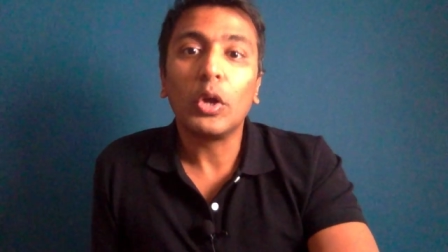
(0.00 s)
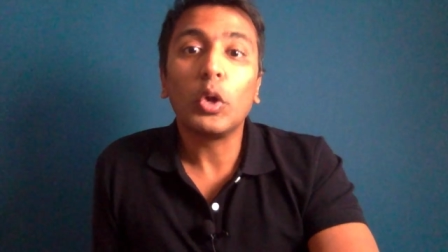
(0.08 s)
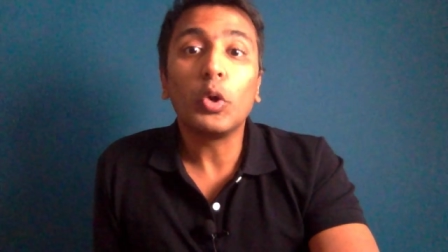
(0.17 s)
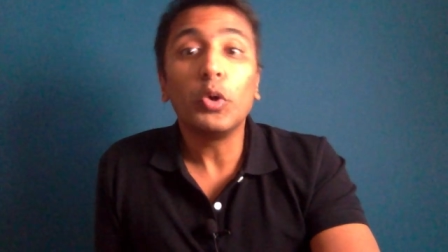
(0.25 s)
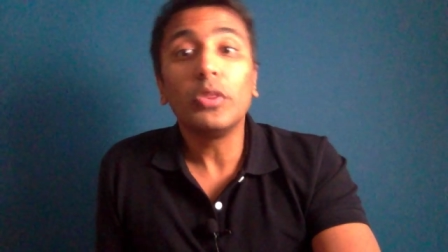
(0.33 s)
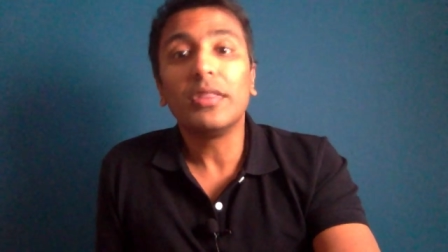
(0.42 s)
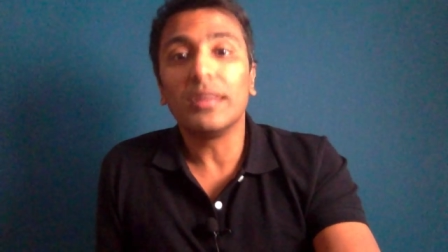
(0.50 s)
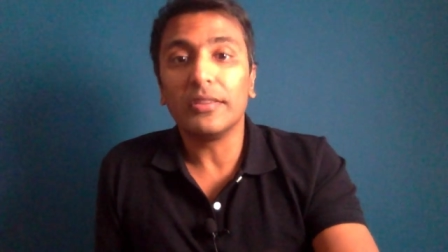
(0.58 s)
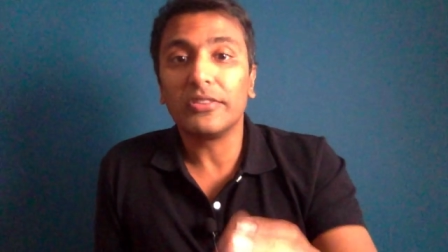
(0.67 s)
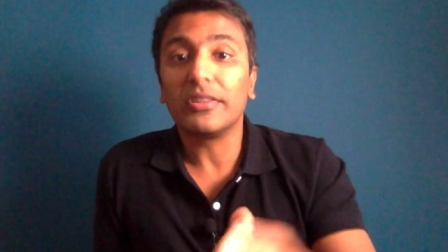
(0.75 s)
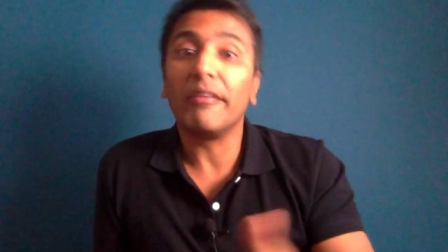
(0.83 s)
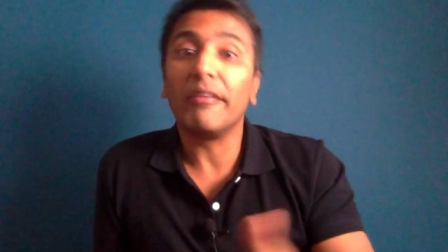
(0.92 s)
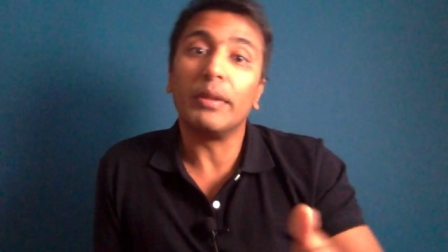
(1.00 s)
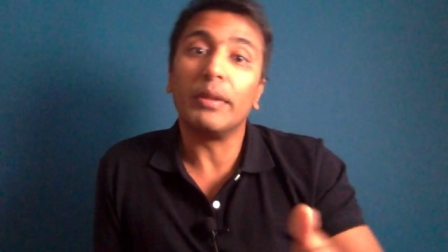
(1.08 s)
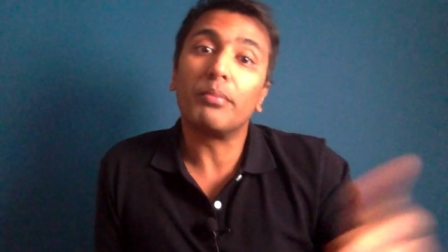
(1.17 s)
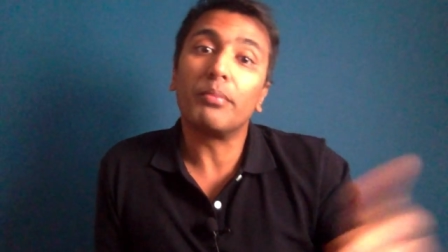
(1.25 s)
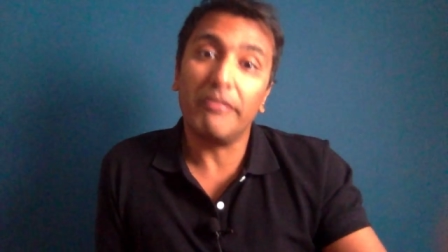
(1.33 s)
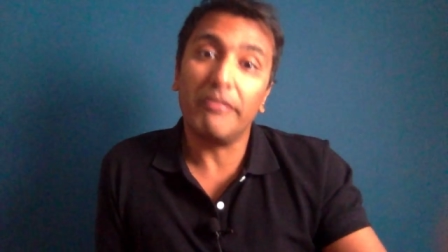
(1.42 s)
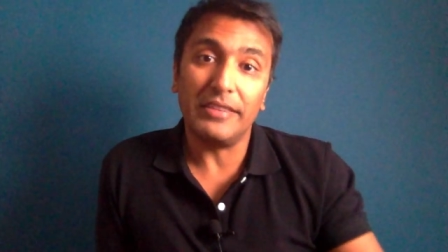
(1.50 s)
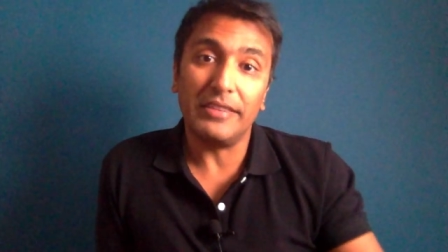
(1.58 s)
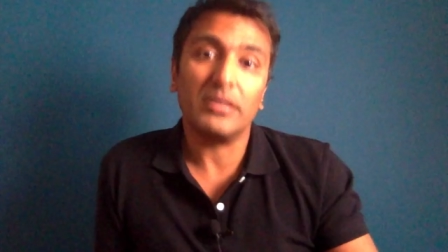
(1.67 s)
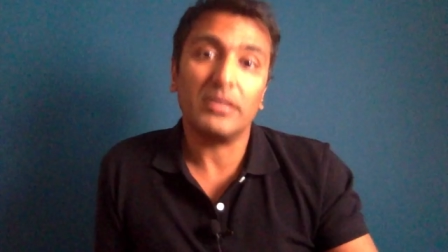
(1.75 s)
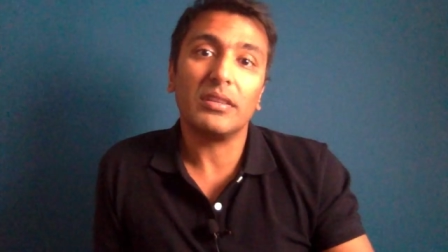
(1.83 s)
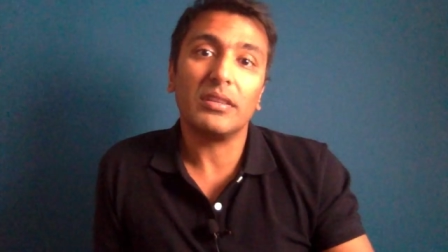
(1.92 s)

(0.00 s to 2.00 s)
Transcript: Could this have been prevented?